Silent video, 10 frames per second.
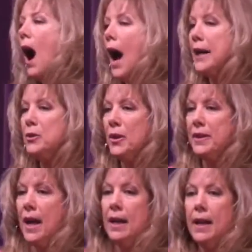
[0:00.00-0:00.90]
I ignored
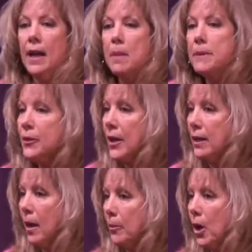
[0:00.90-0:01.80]
that, and I built that
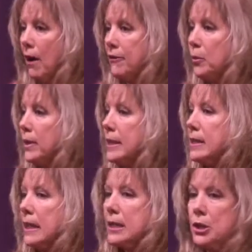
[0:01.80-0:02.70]
nonprofit within
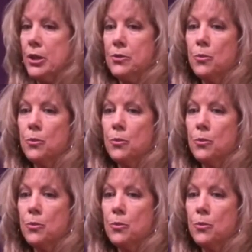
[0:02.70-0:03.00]
6 years,